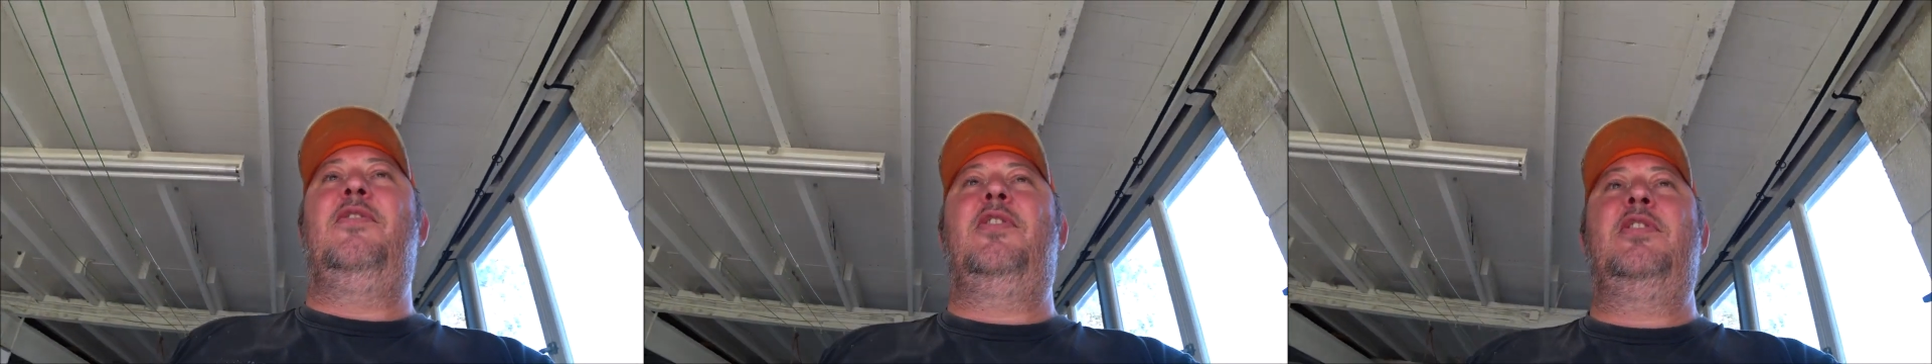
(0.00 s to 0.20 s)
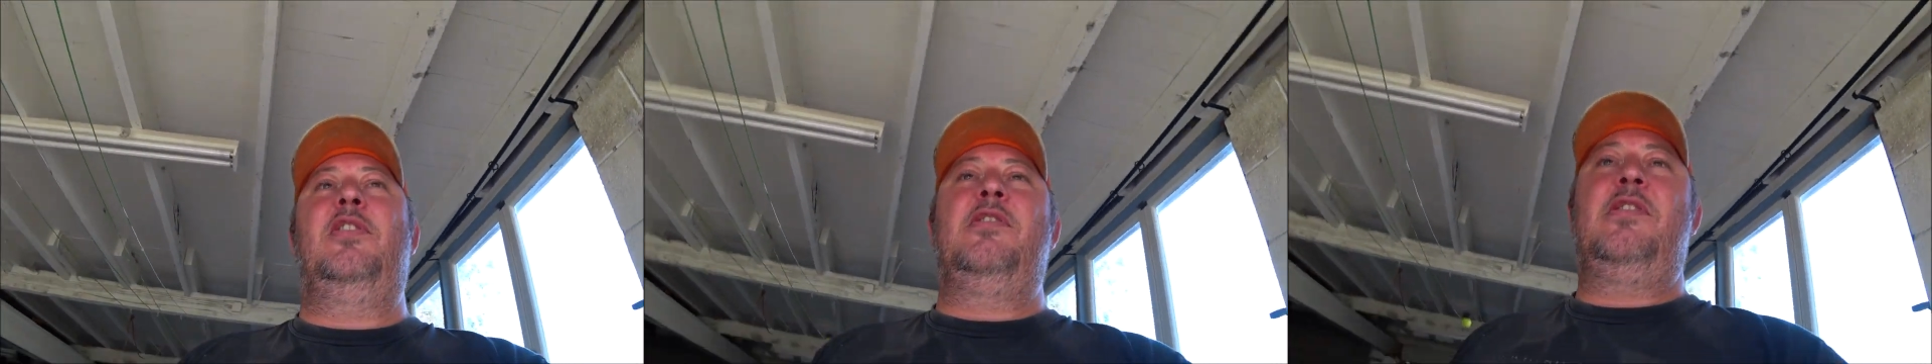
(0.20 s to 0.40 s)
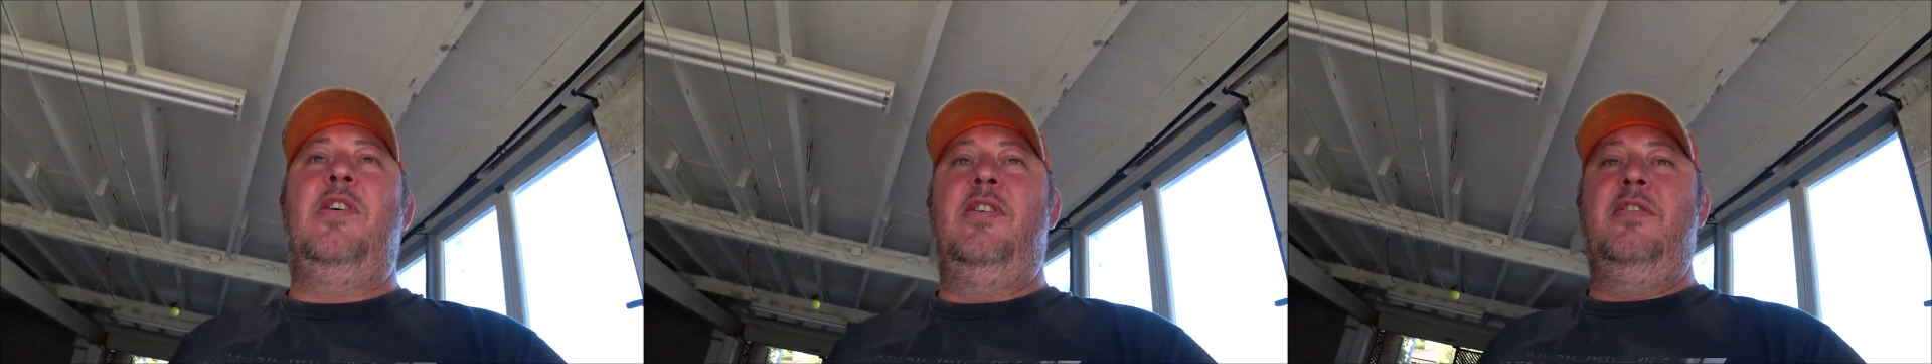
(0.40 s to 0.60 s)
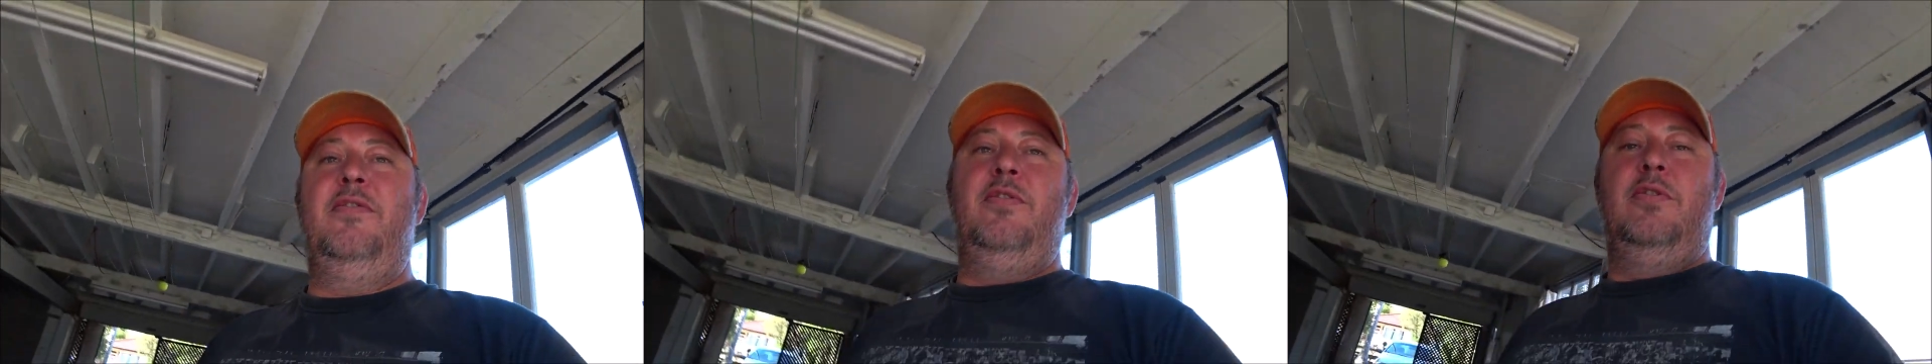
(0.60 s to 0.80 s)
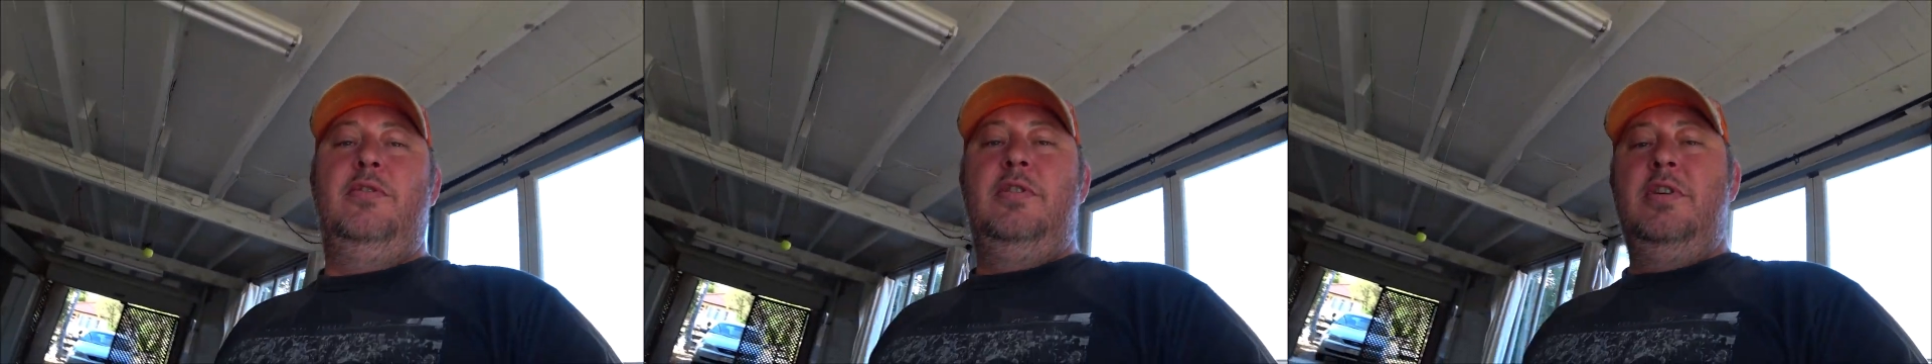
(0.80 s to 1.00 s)
look I was going
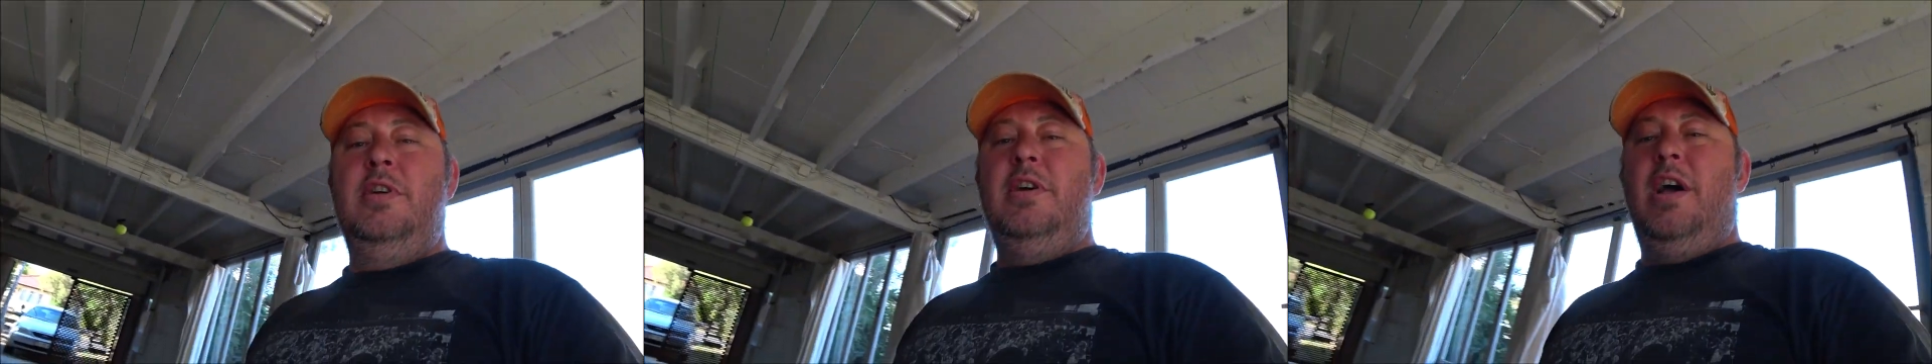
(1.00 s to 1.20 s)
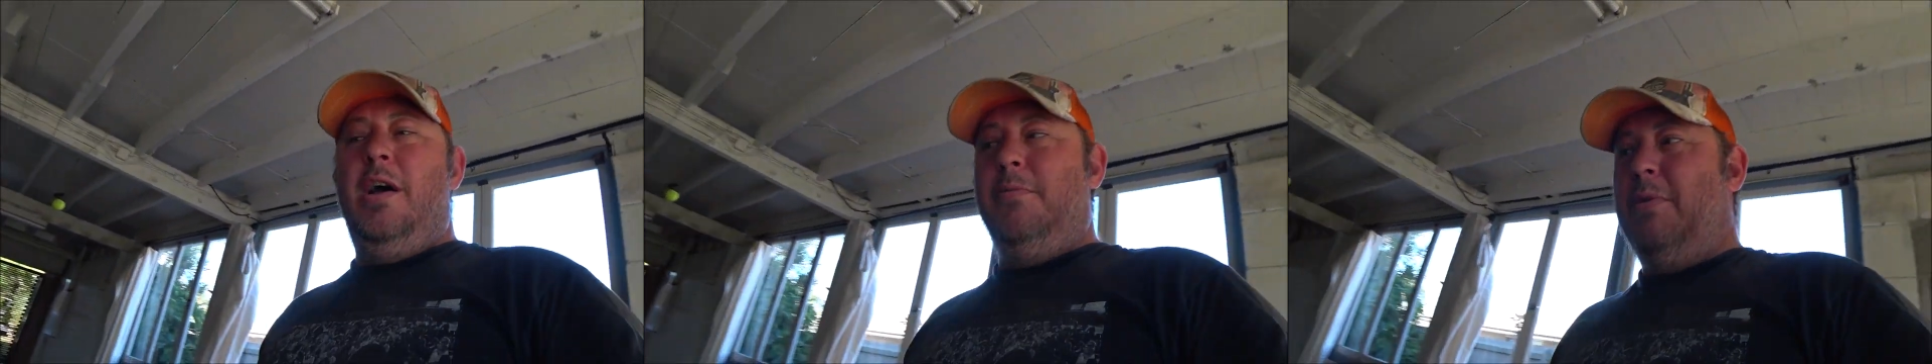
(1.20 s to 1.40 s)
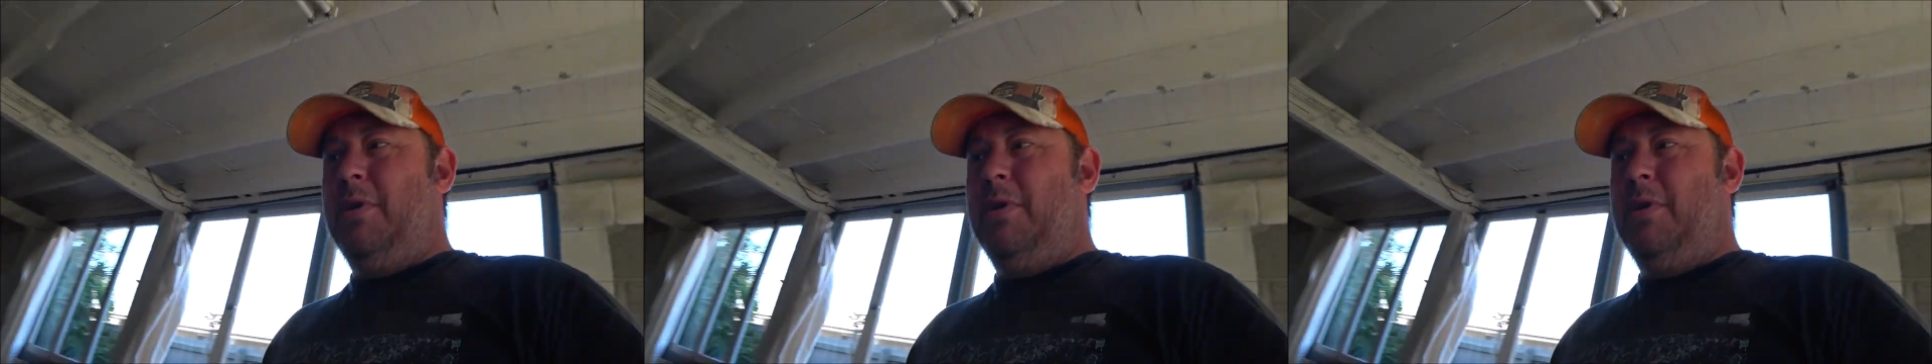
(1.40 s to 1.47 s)
for. And